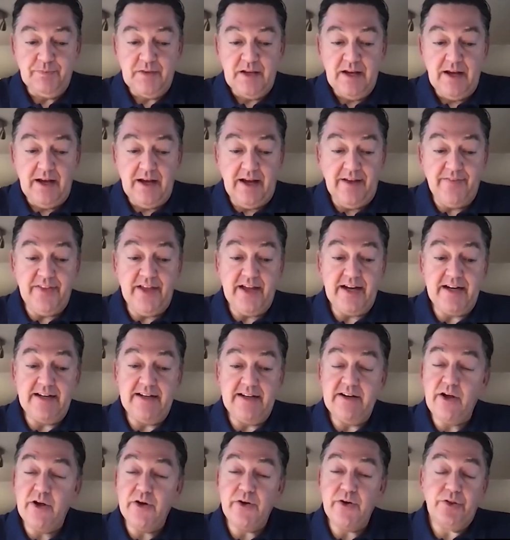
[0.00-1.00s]
And then
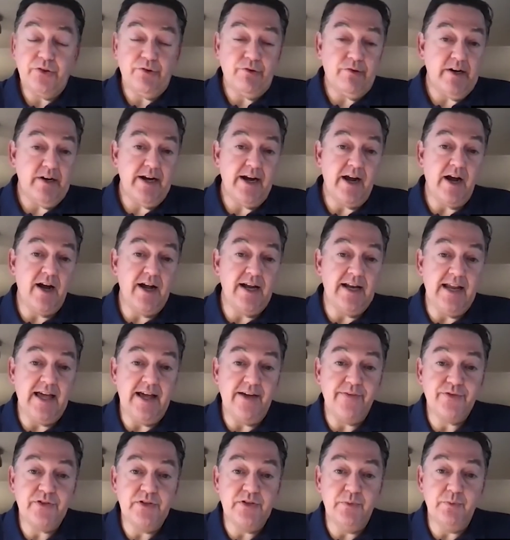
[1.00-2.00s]
in '03, I
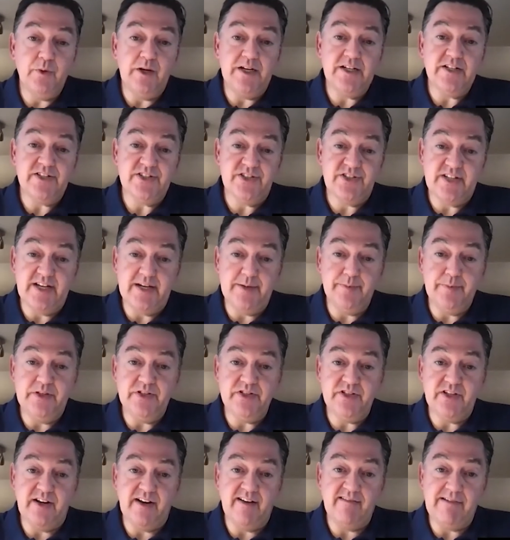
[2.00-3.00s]
left and went to
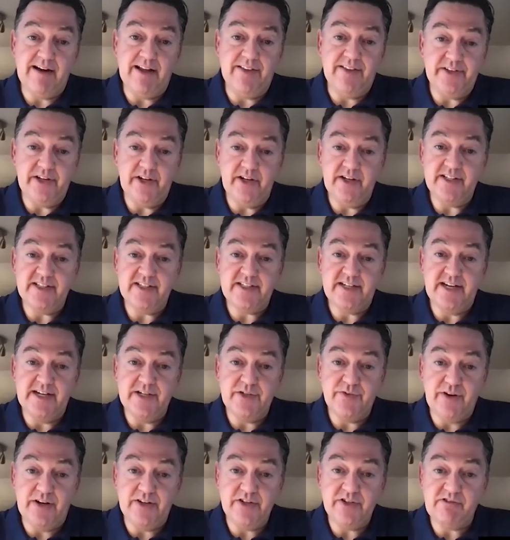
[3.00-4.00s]
Siemens, and I ran the early
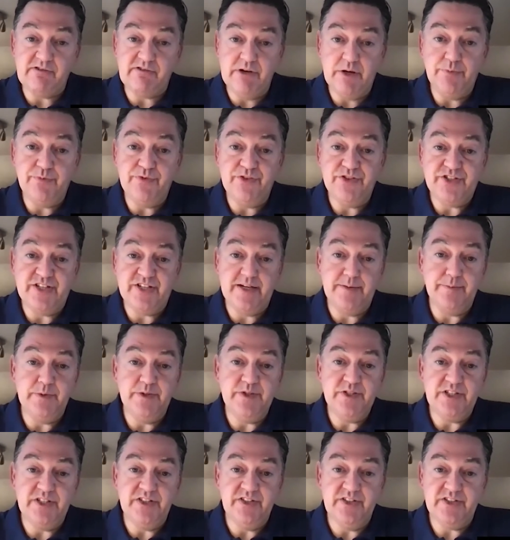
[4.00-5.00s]
stage venture group for
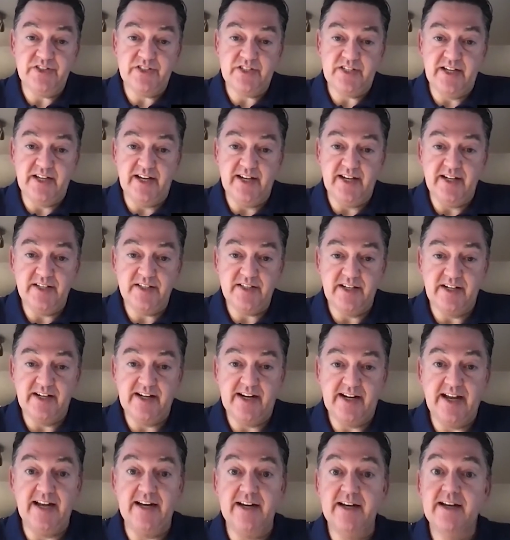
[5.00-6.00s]
Siemens in the States. And
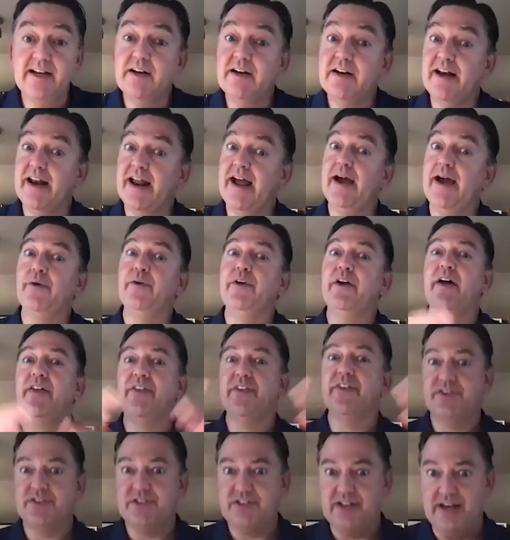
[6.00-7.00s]
again, now
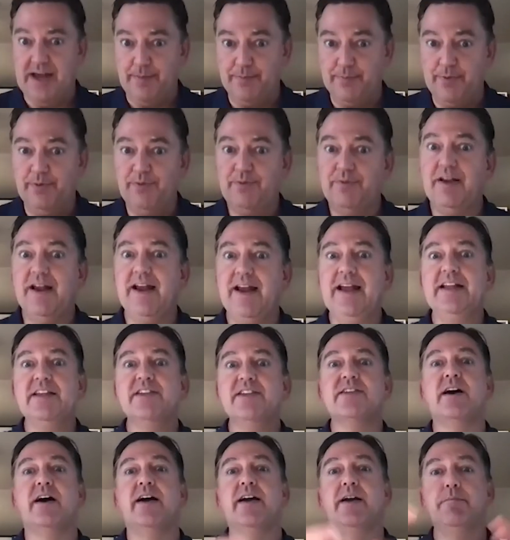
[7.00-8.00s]
another step
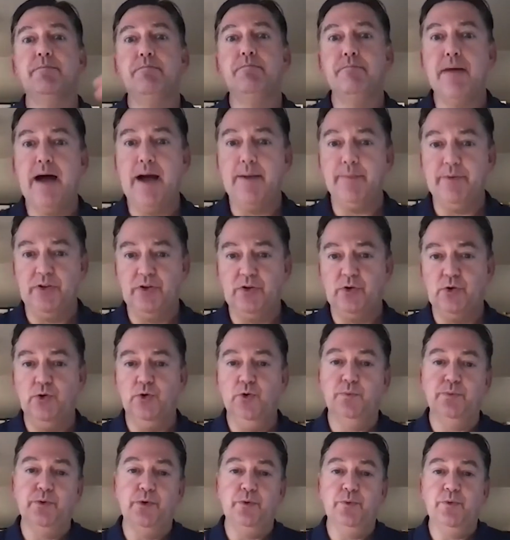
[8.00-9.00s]
inside a mammoth
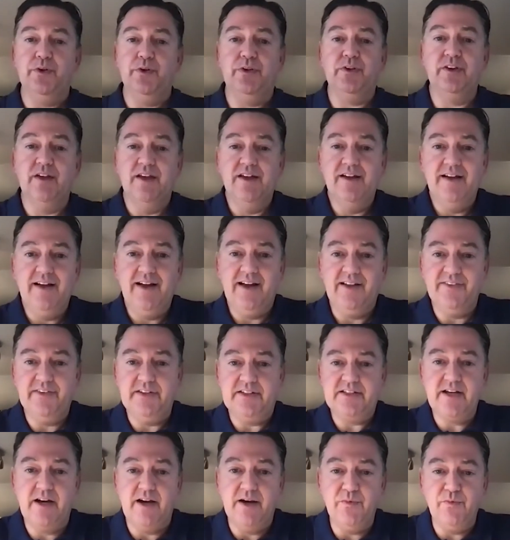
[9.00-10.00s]
corporate with, at the
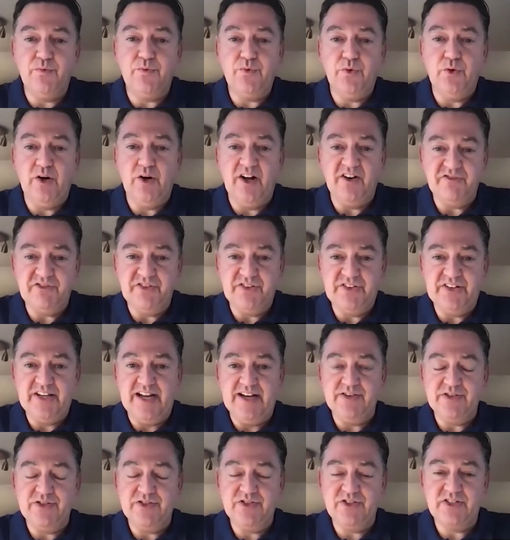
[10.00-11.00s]
time,
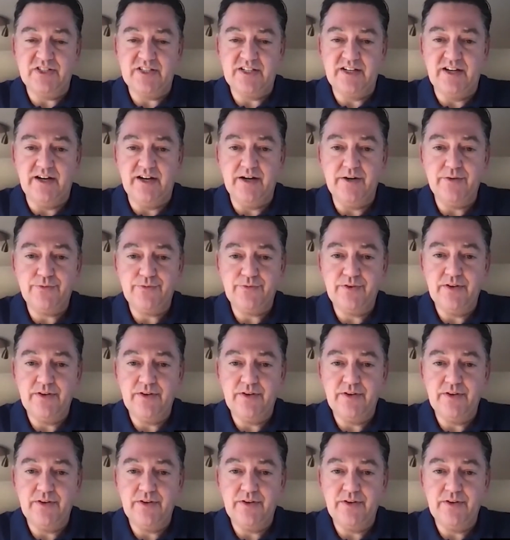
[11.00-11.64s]
400,000 staff.